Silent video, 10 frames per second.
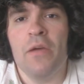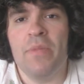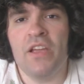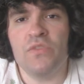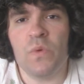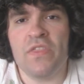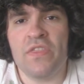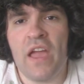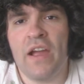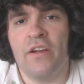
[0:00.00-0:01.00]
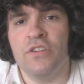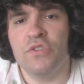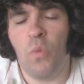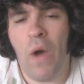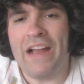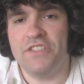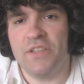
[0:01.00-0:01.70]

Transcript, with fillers: because we're there to watch them